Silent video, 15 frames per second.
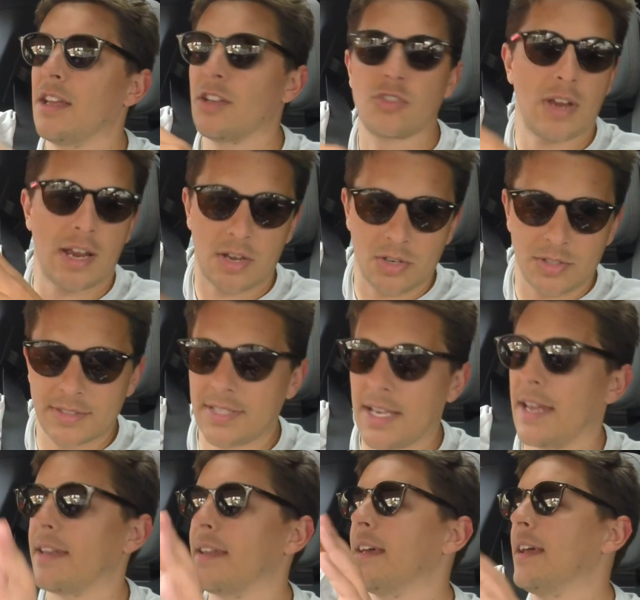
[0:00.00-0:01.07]
track
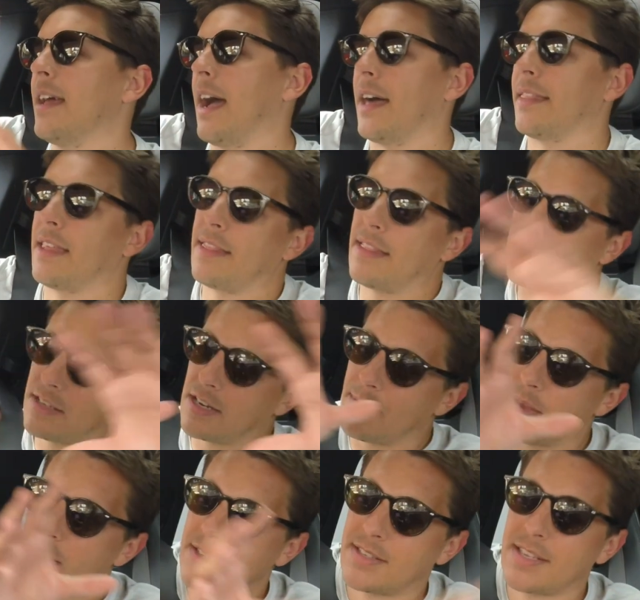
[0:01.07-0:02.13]
content, and then there's going to
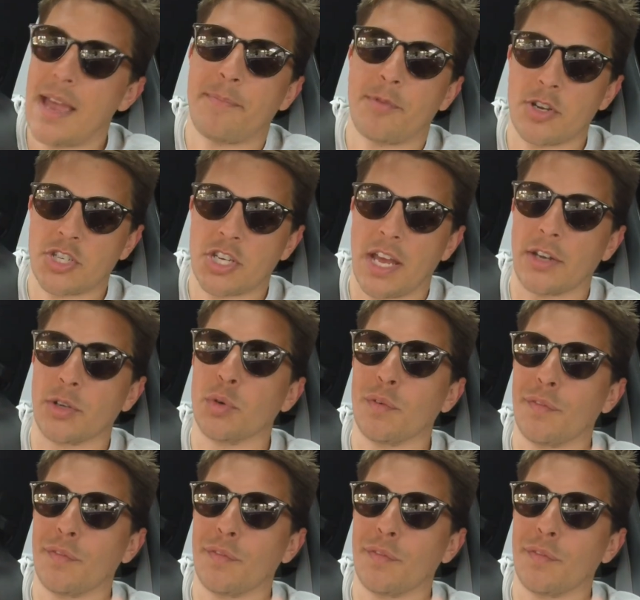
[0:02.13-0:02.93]
be a separate channel